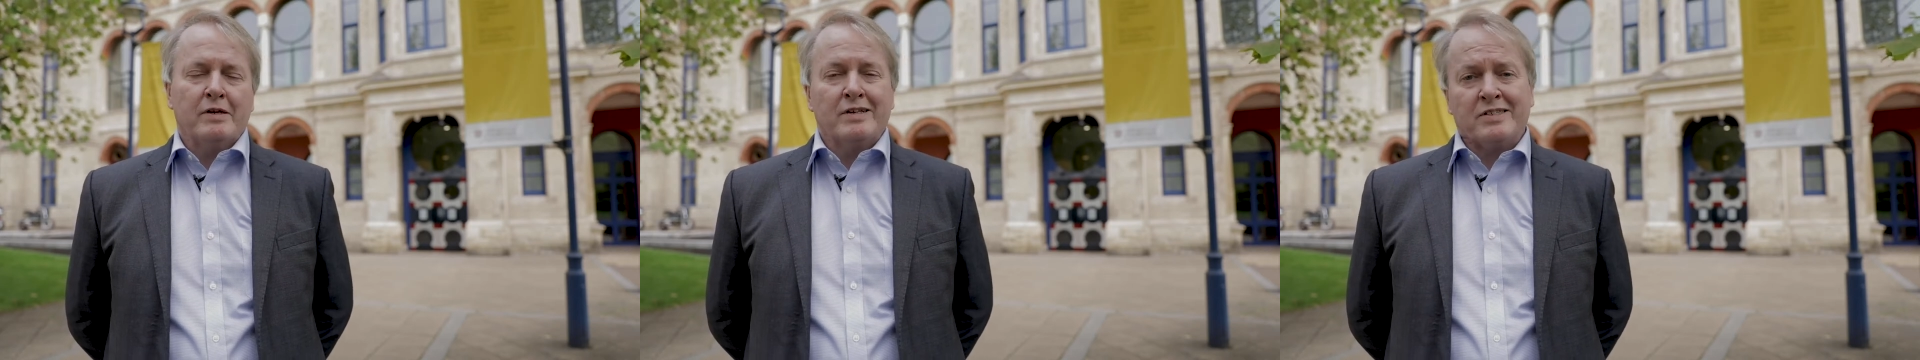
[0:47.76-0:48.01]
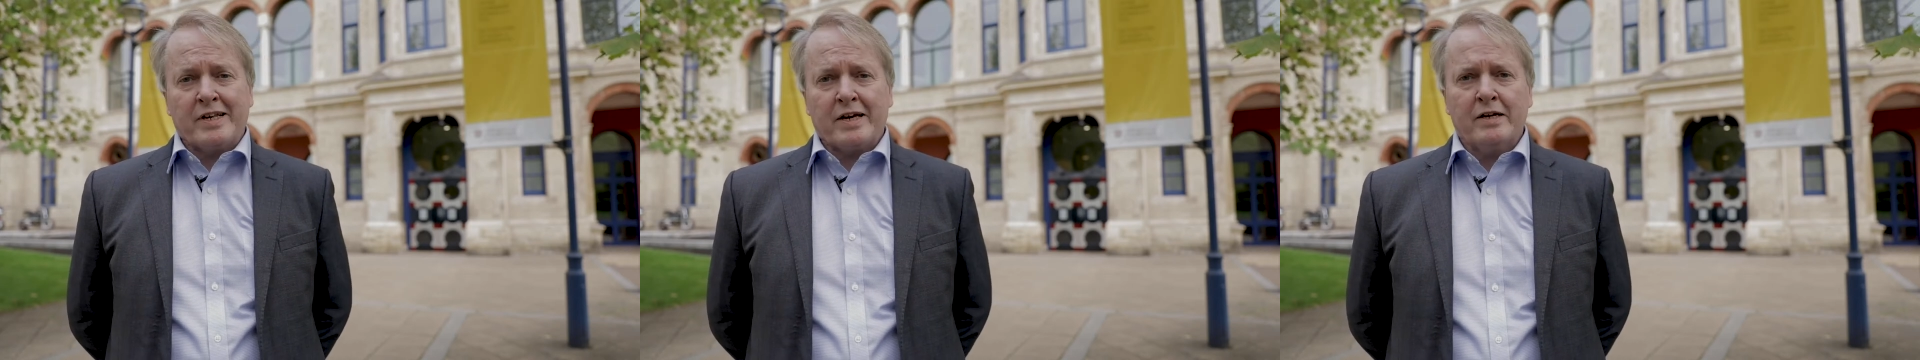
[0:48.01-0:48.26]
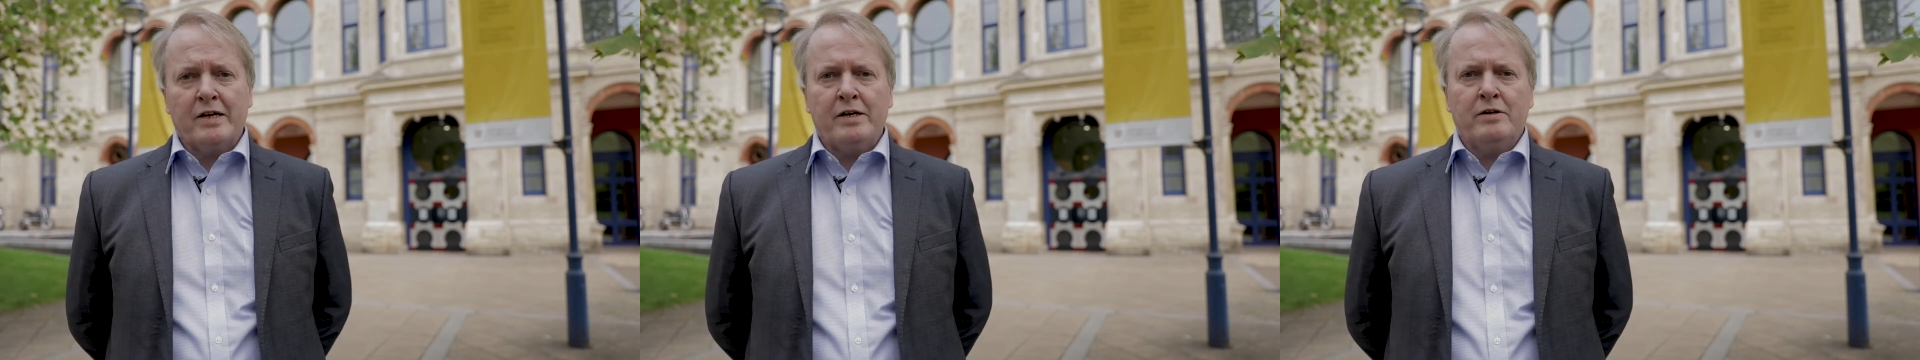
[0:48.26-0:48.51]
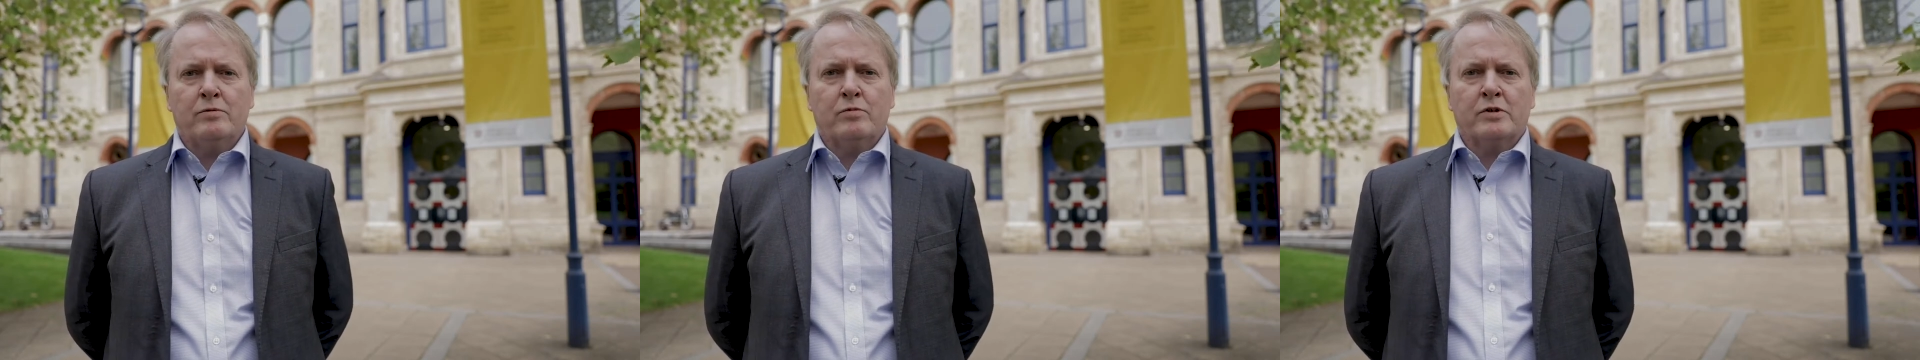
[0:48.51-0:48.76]

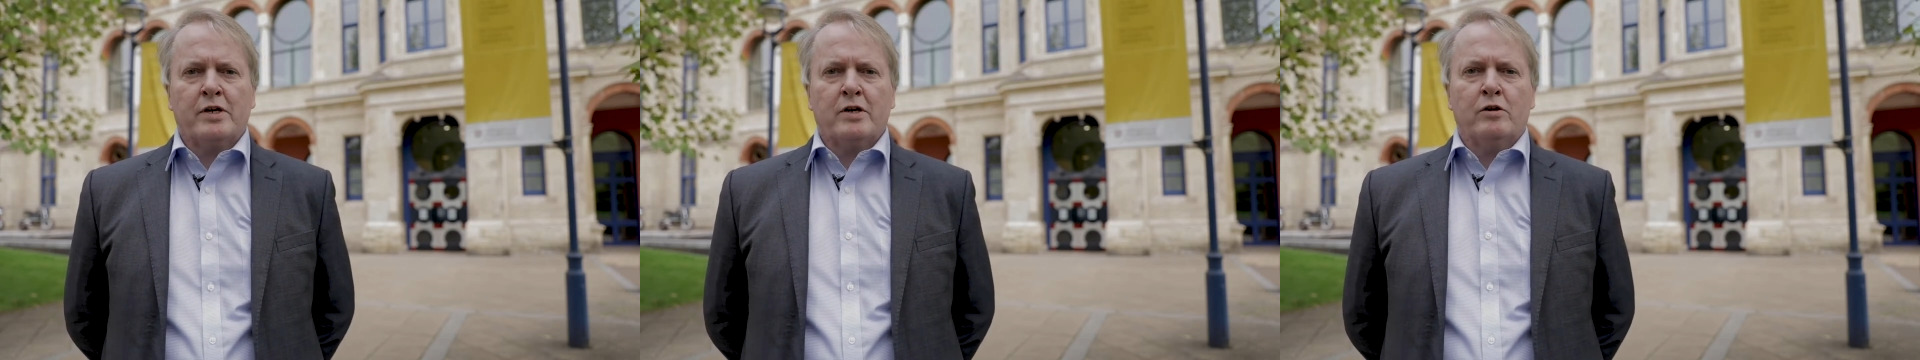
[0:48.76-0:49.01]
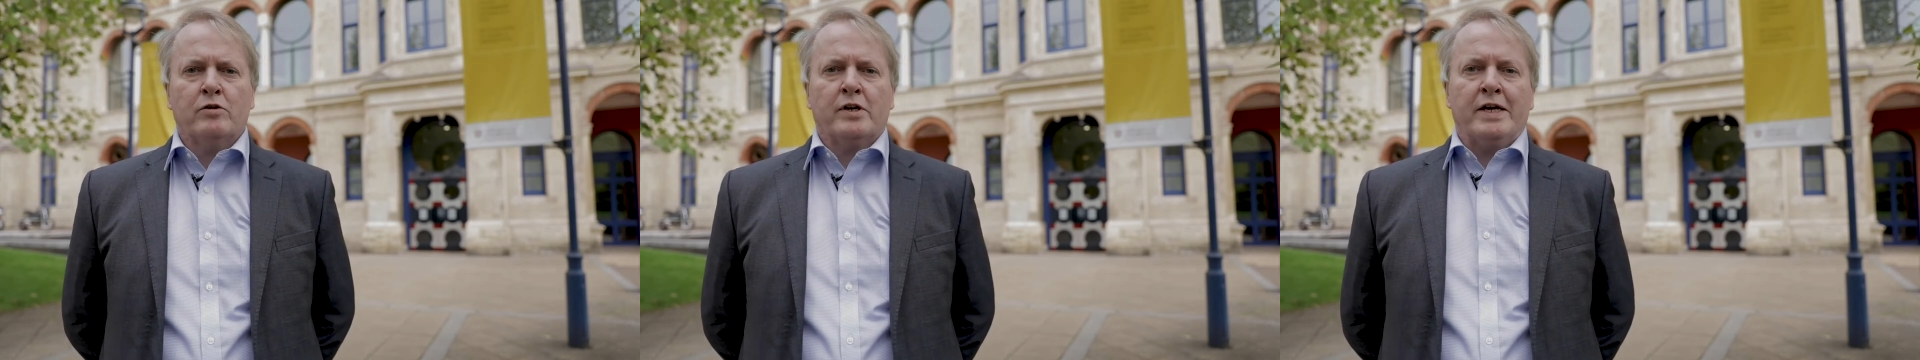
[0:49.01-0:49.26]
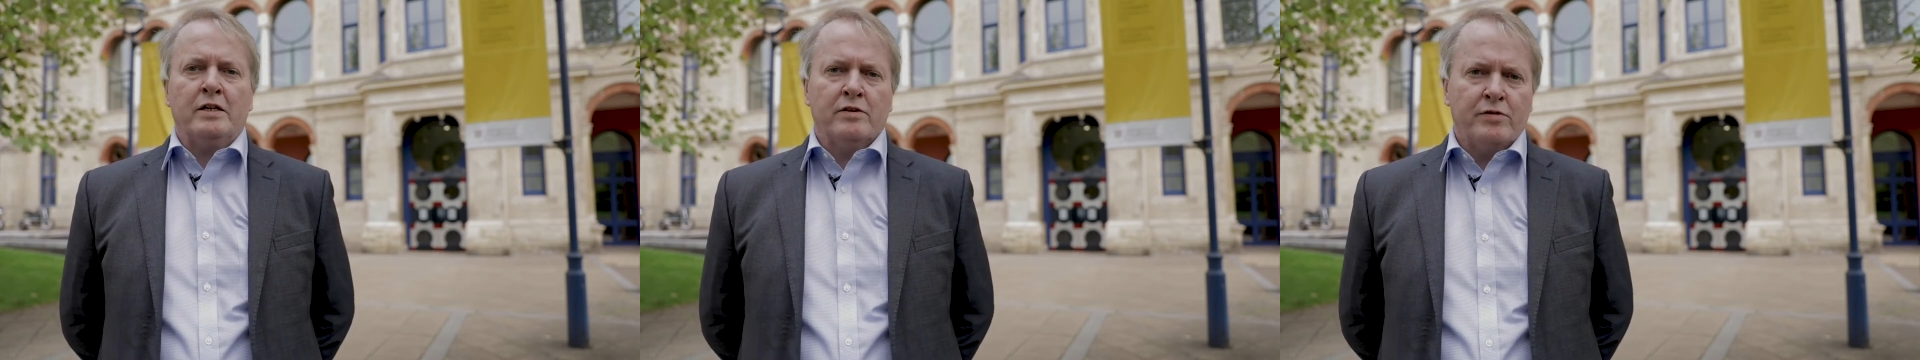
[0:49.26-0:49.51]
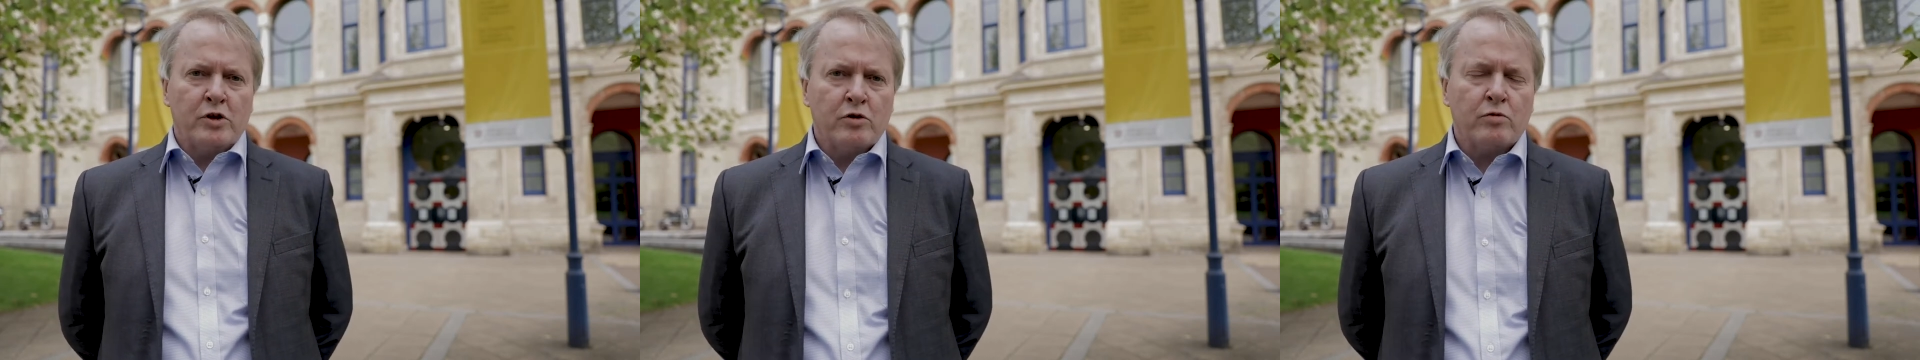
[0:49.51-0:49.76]
Secondly, we'll take a look at
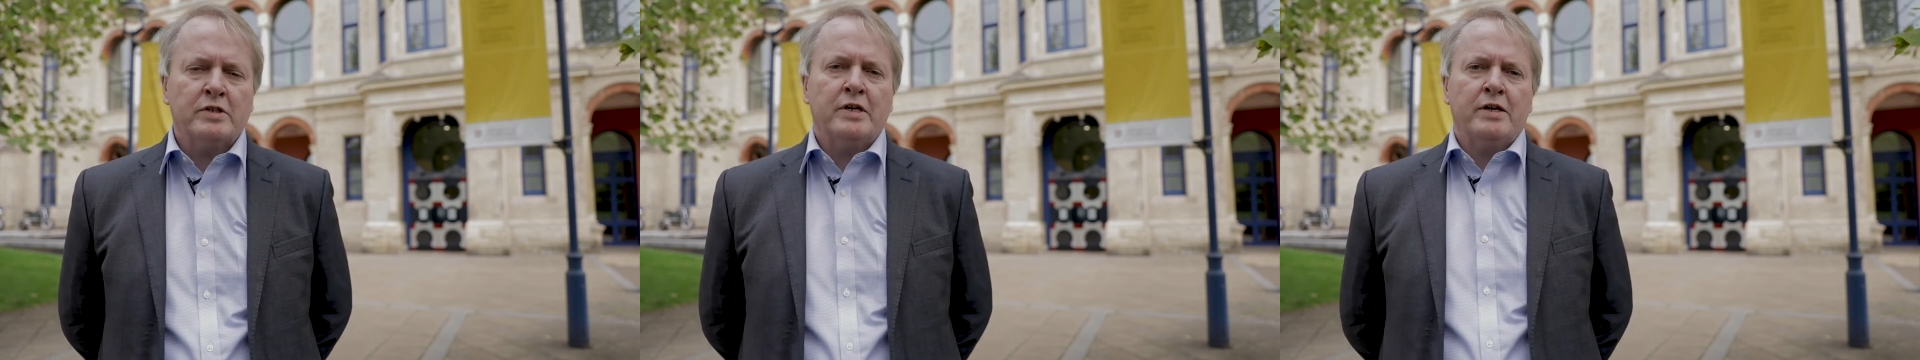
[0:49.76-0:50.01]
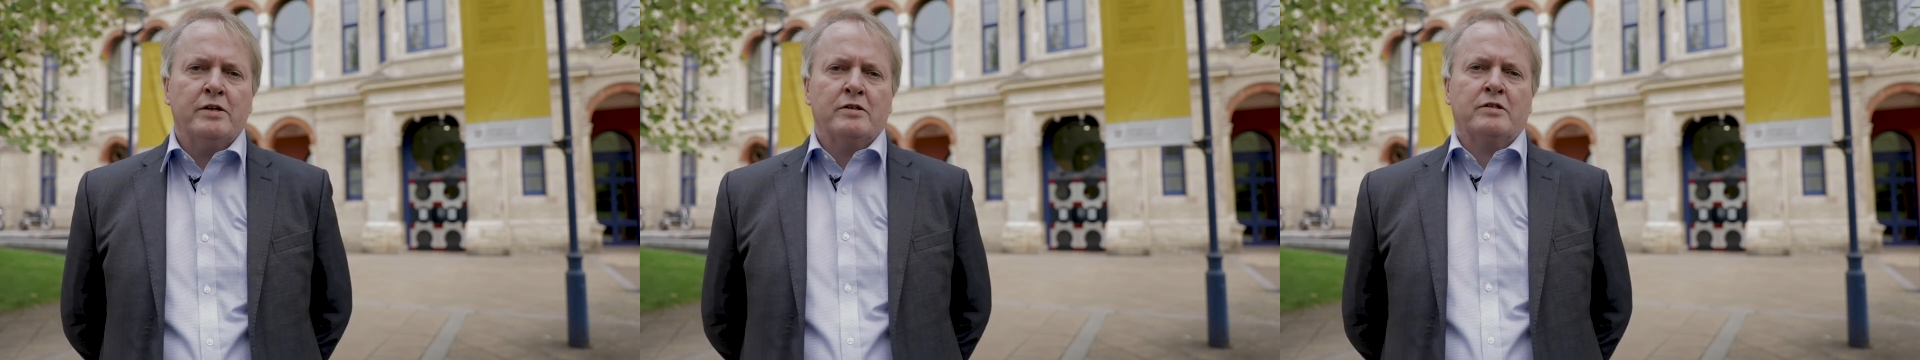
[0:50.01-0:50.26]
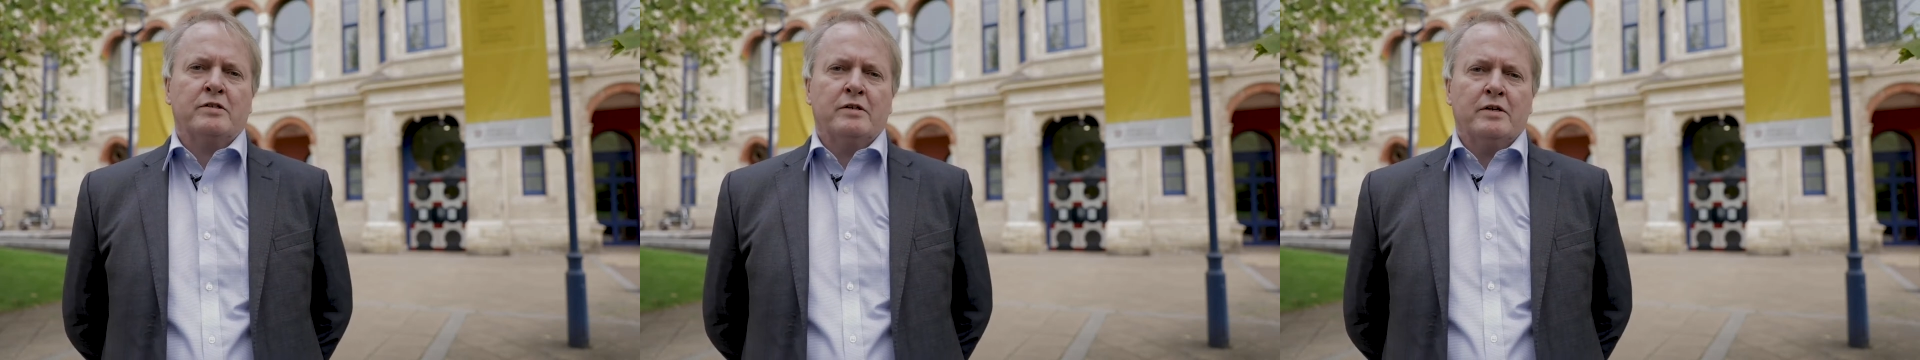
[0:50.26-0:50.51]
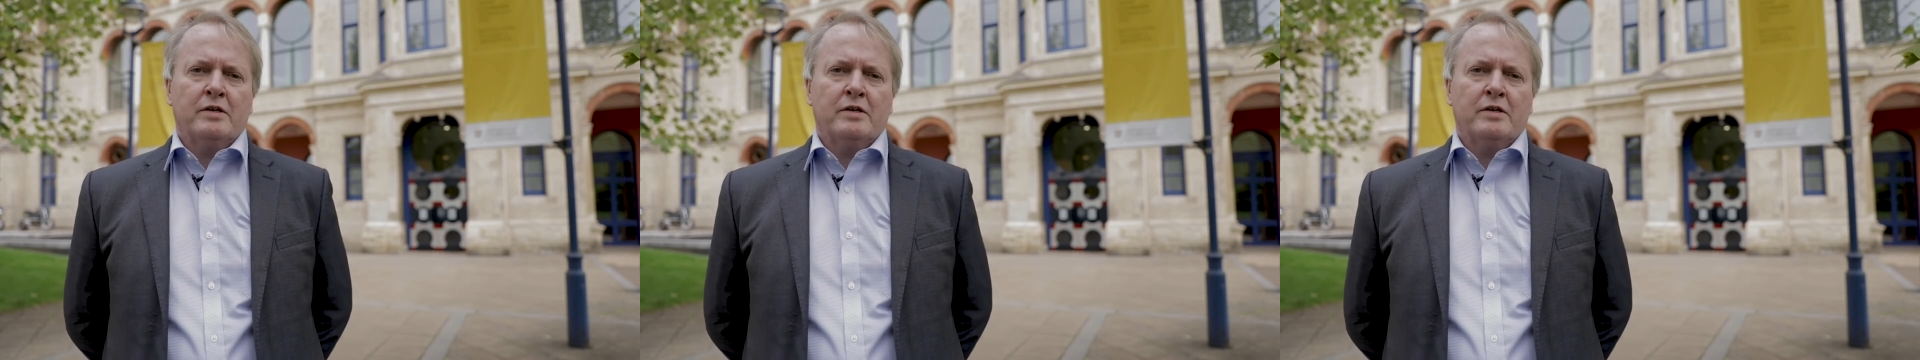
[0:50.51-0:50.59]
individual resilience